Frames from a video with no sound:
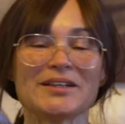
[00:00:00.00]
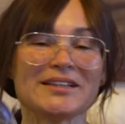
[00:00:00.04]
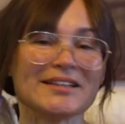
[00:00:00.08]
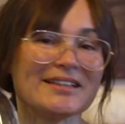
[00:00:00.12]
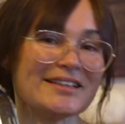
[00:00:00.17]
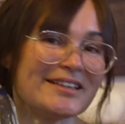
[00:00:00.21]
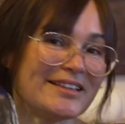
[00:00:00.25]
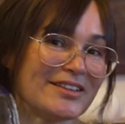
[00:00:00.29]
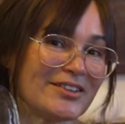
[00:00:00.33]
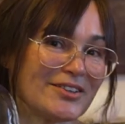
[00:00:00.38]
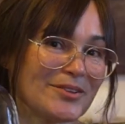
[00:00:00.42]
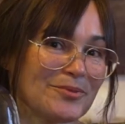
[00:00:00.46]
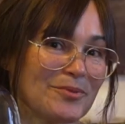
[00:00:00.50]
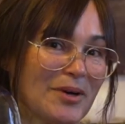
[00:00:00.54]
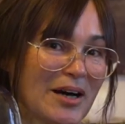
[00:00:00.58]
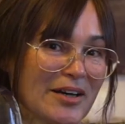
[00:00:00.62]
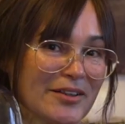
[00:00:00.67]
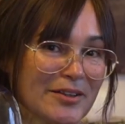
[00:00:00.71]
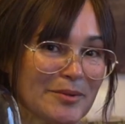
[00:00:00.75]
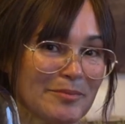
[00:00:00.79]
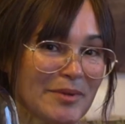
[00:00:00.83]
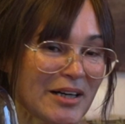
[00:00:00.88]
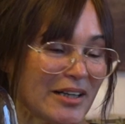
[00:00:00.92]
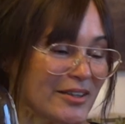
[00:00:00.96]
liter
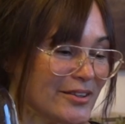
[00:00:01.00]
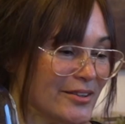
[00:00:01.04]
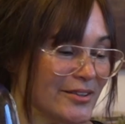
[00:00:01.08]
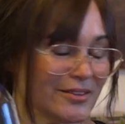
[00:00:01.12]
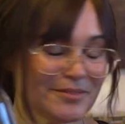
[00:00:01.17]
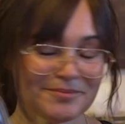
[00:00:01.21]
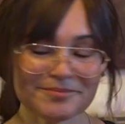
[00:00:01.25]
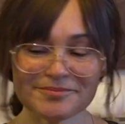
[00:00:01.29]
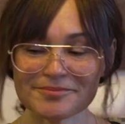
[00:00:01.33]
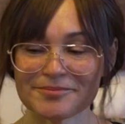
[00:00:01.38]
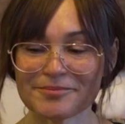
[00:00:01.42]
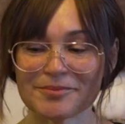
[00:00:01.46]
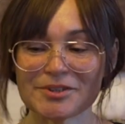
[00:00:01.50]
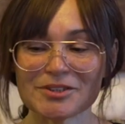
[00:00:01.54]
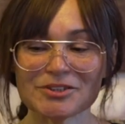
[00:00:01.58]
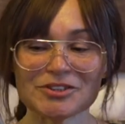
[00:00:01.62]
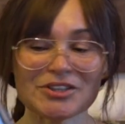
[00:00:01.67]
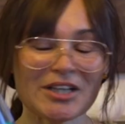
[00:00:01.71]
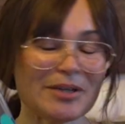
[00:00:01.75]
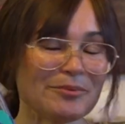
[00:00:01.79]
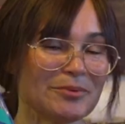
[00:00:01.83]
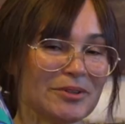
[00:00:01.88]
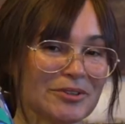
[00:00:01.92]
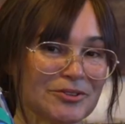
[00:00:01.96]
water bottle, which
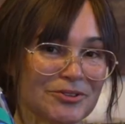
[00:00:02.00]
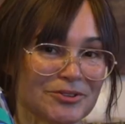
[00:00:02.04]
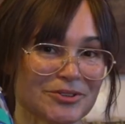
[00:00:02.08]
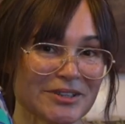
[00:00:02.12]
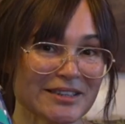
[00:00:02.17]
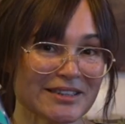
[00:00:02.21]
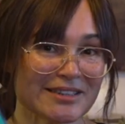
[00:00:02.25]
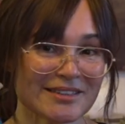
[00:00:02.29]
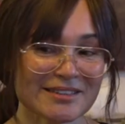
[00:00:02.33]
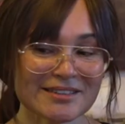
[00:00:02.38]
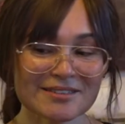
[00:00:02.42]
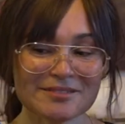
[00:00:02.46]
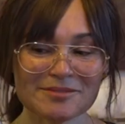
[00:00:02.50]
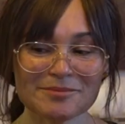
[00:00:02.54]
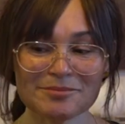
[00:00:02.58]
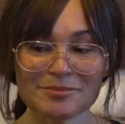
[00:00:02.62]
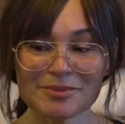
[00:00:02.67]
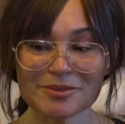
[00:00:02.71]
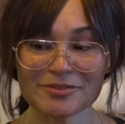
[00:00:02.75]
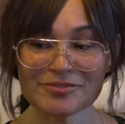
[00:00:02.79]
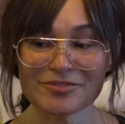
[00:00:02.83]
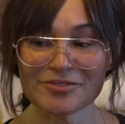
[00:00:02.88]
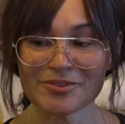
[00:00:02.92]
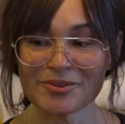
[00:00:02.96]
I will drink
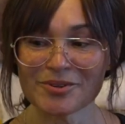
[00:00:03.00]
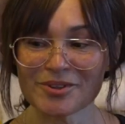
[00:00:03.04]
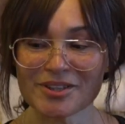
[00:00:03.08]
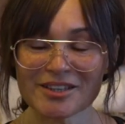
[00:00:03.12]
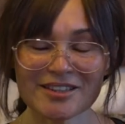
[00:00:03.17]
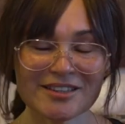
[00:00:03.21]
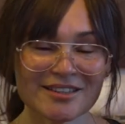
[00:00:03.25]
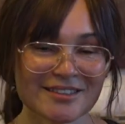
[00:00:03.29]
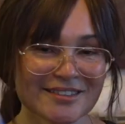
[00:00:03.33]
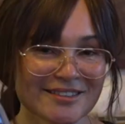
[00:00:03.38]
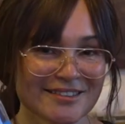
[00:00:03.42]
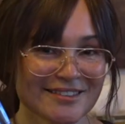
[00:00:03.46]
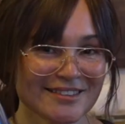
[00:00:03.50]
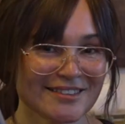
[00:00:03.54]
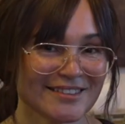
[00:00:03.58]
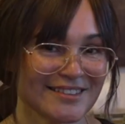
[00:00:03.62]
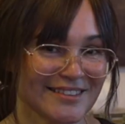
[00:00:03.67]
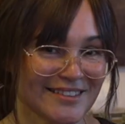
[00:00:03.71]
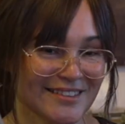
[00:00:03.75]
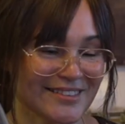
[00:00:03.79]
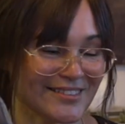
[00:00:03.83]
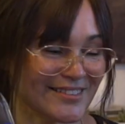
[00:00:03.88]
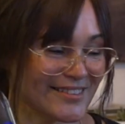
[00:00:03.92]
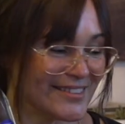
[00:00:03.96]
before
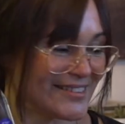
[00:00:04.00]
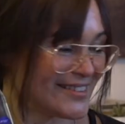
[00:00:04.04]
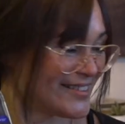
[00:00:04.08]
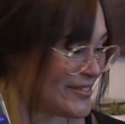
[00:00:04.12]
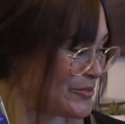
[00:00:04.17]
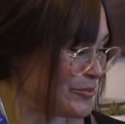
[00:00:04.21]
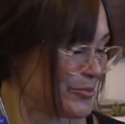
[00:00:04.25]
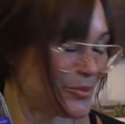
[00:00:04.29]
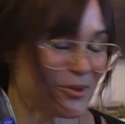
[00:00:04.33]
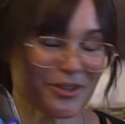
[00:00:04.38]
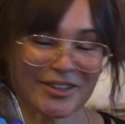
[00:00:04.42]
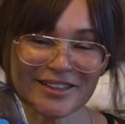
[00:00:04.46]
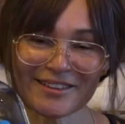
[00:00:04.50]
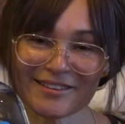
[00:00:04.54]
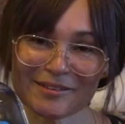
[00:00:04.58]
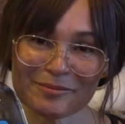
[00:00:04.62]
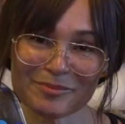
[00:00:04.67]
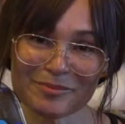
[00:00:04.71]
boarding the